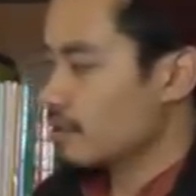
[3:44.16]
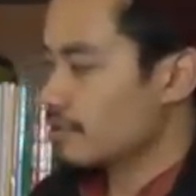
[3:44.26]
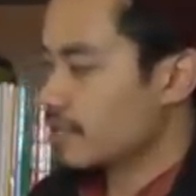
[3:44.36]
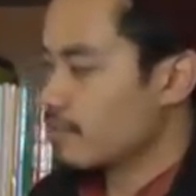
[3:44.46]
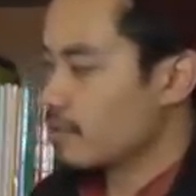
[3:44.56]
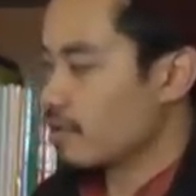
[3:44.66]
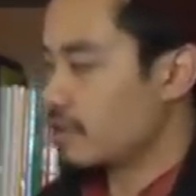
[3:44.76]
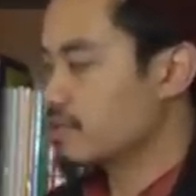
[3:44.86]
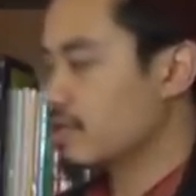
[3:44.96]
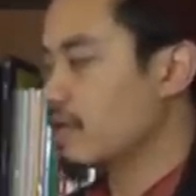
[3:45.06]
The same with
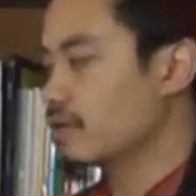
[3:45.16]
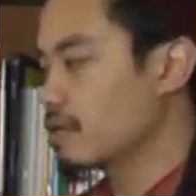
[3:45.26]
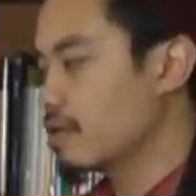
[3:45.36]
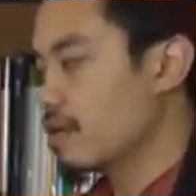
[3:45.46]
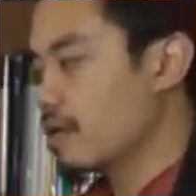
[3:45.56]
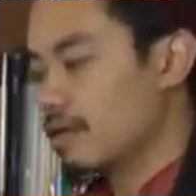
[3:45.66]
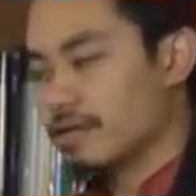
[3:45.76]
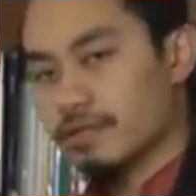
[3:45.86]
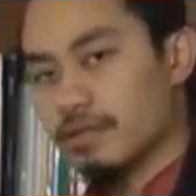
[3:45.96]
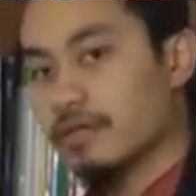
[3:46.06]
Atshan.
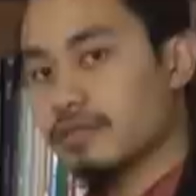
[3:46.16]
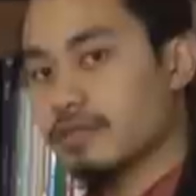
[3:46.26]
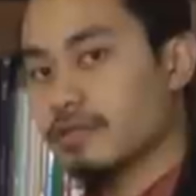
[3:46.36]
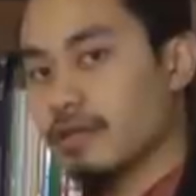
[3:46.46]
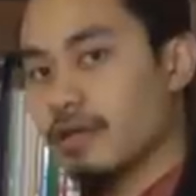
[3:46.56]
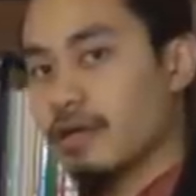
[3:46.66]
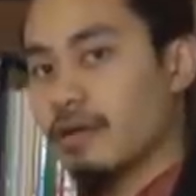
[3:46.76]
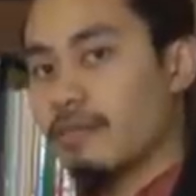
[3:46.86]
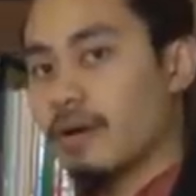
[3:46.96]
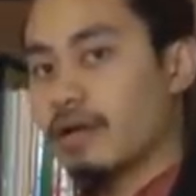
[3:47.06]
He's thirsty,
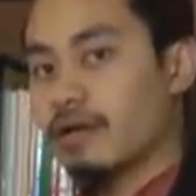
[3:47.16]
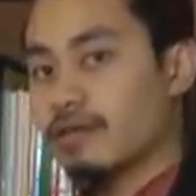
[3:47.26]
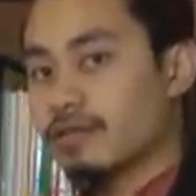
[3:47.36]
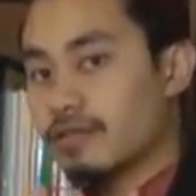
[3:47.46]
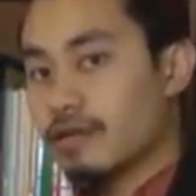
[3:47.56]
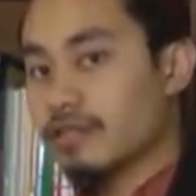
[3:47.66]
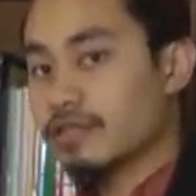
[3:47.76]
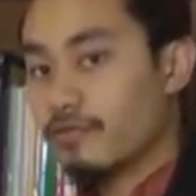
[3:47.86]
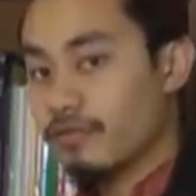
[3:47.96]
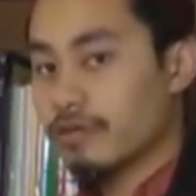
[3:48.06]
but this
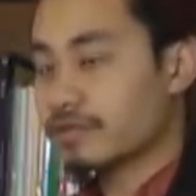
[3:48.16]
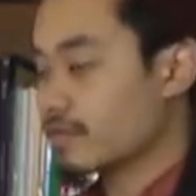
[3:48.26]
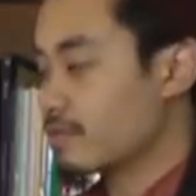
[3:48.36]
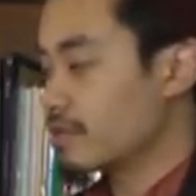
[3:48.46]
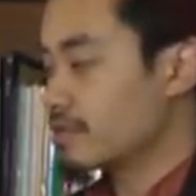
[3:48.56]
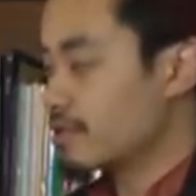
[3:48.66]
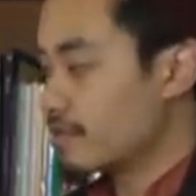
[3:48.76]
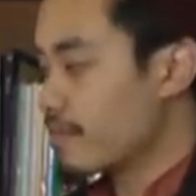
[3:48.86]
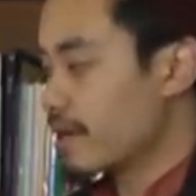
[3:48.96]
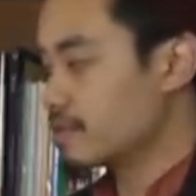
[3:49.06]
thirst fills him. It is
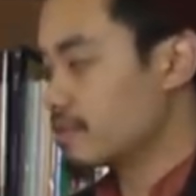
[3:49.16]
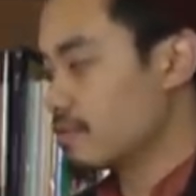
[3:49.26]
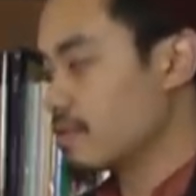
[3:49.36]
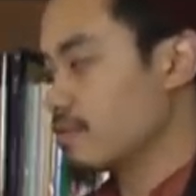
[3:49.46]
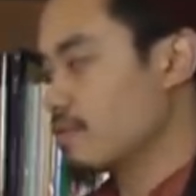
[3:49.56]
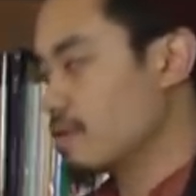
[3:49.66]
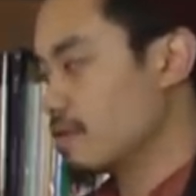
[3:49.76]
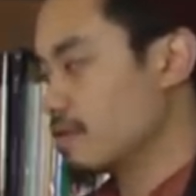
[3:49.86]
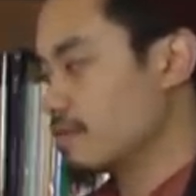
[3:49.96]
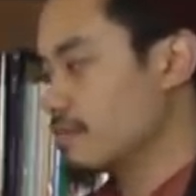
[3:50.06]
immense
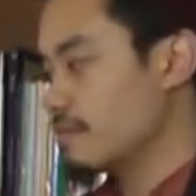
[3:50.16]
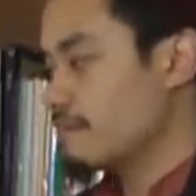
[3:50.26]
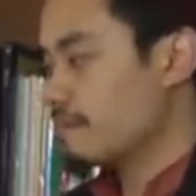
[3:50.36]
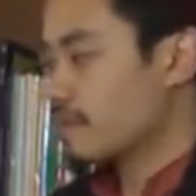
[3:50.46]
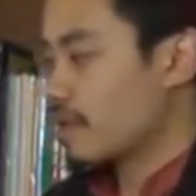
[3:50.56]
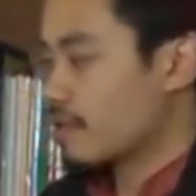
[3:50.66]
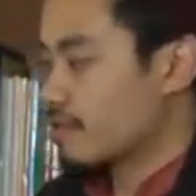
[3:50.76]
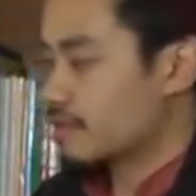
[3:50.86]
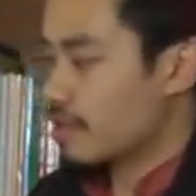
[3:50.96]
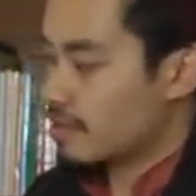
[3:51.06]
within him.
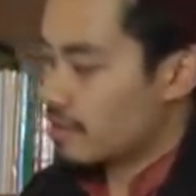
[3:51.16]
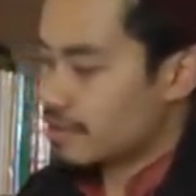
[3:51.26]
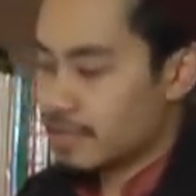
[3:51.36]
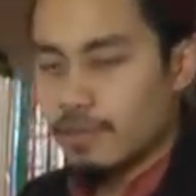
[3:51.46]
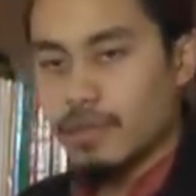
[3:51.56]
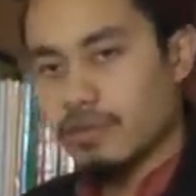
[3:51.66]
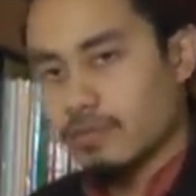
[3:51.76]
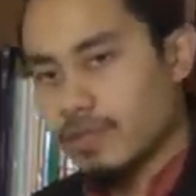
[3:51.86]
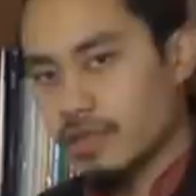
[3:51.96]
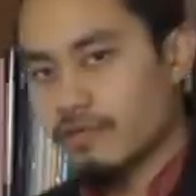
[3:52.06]
And similar with
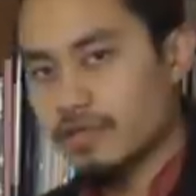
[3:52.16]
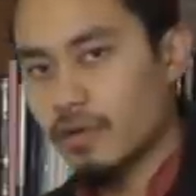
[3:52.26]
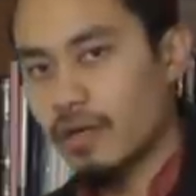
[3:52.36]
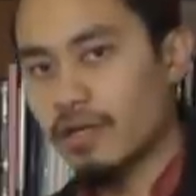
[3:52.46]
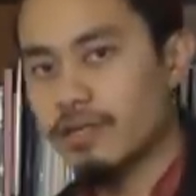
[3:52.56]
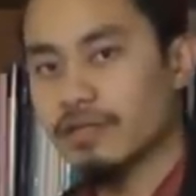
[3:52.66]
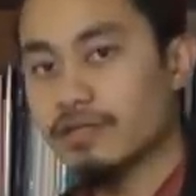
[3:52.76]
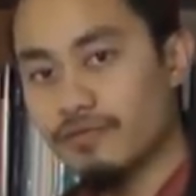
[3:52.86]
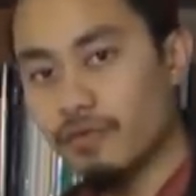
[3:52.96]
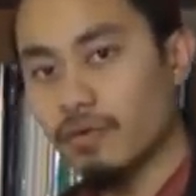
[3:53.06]
the meaning of Jaw'an, he
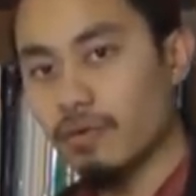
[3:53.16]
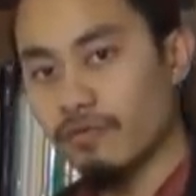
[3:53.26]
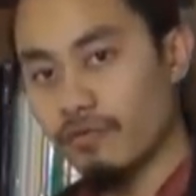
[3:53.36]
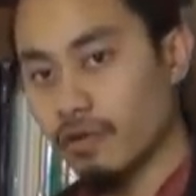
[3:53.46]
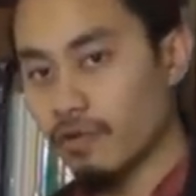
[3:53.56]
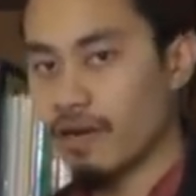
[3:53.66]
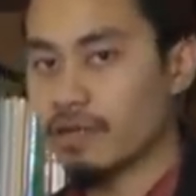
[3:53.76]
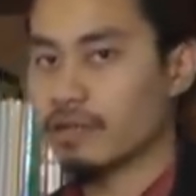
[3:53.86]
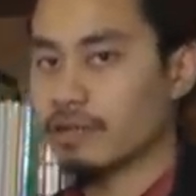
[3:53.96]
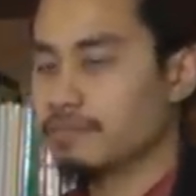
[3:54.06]
is full of
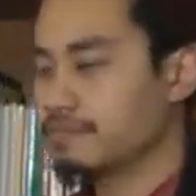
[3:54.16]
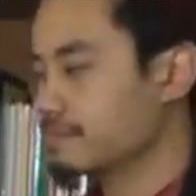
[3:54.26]
hunger.